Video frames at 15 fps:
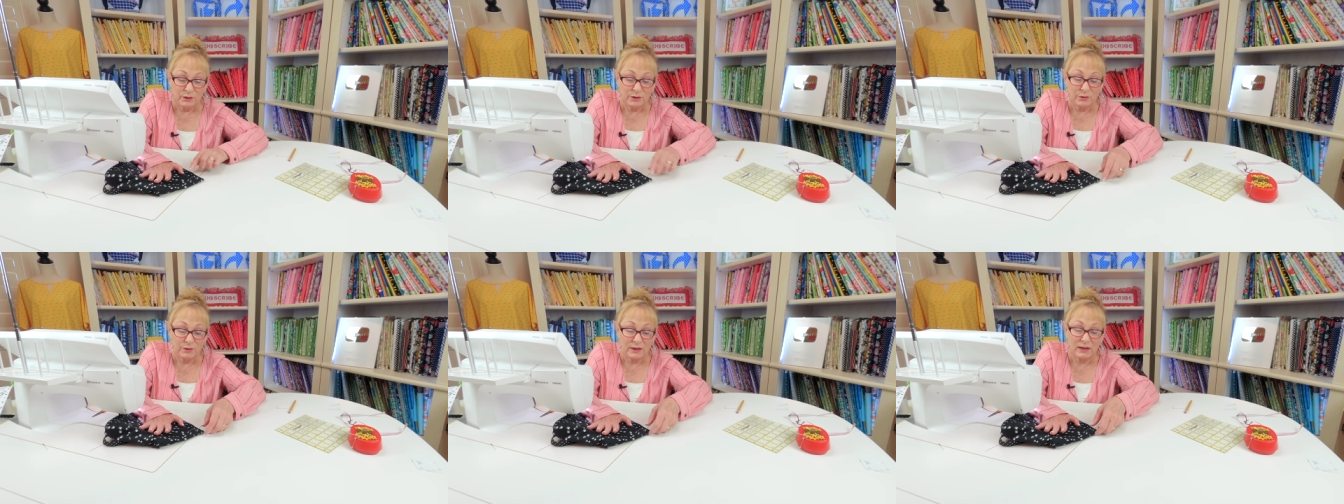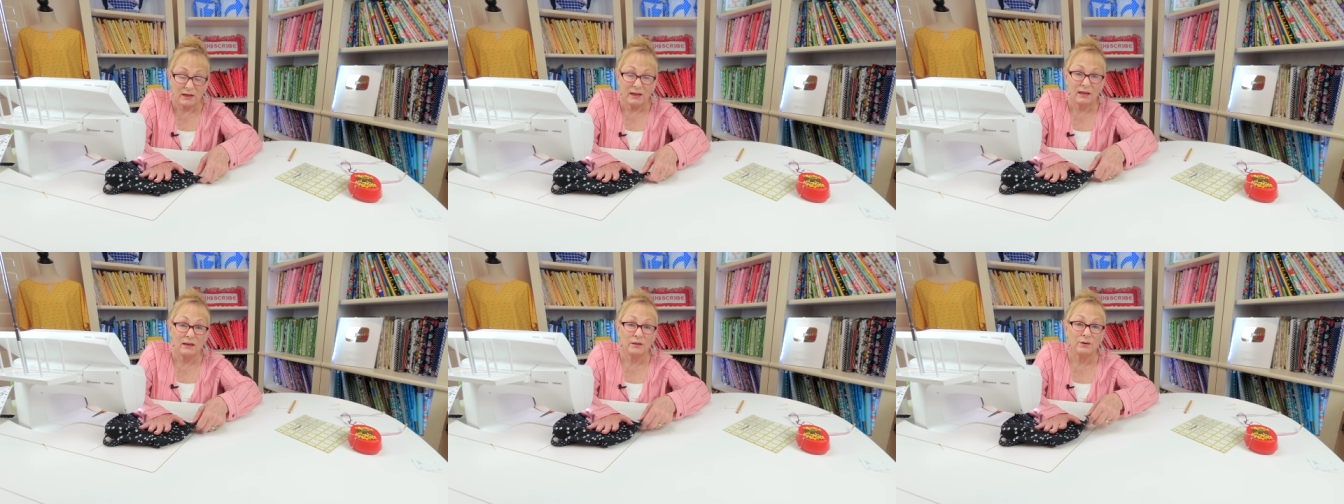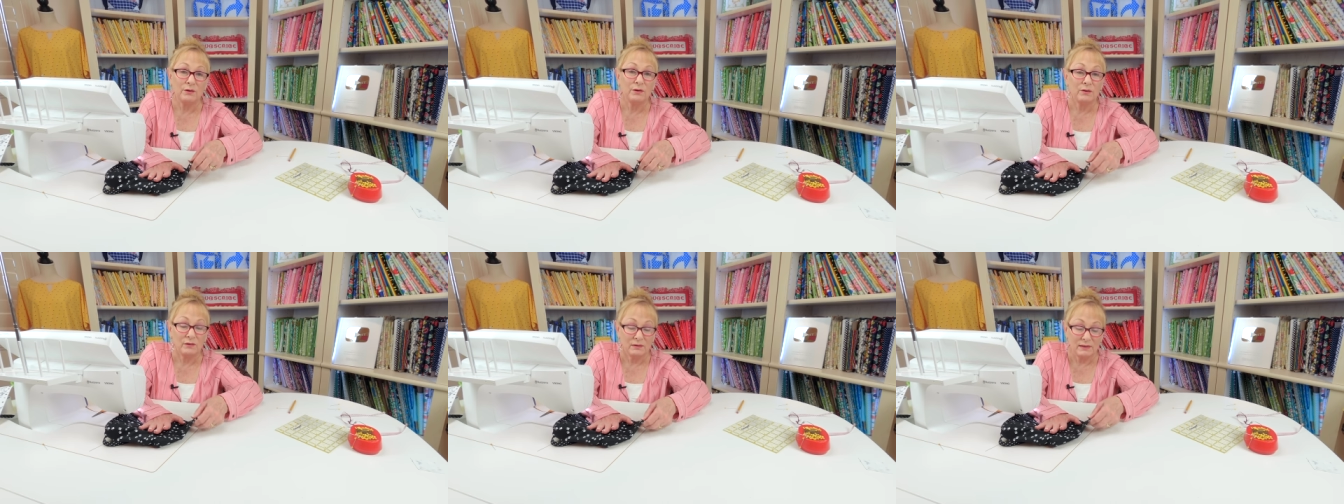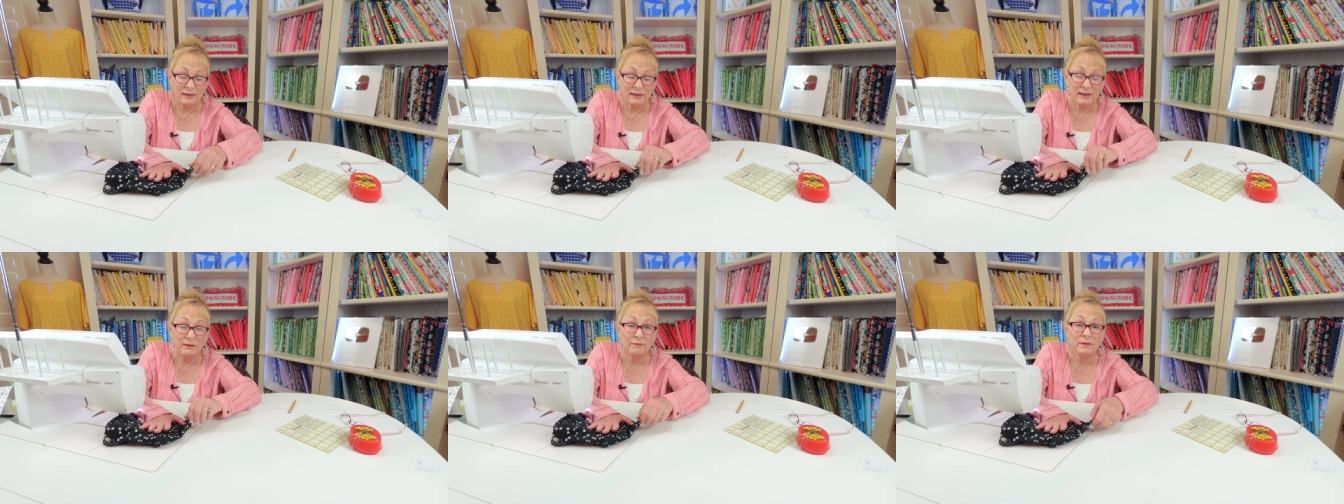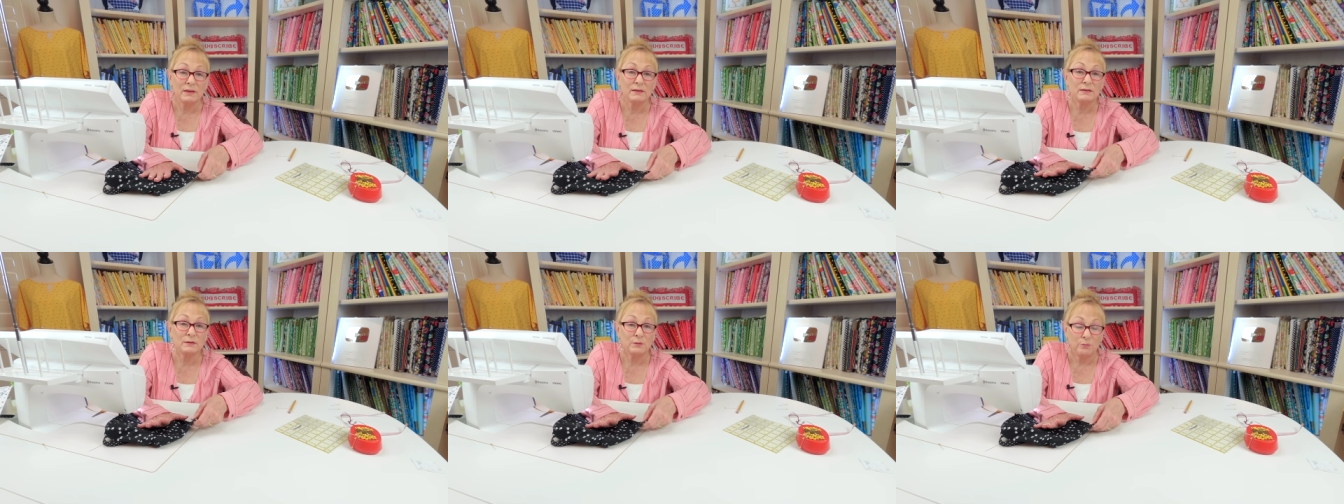You can either leave
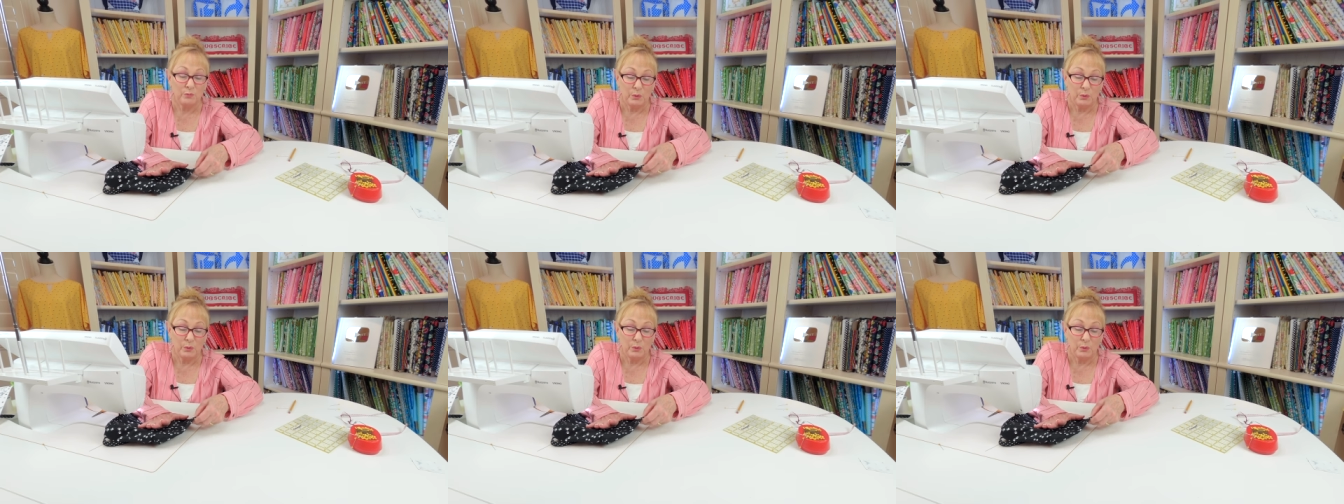this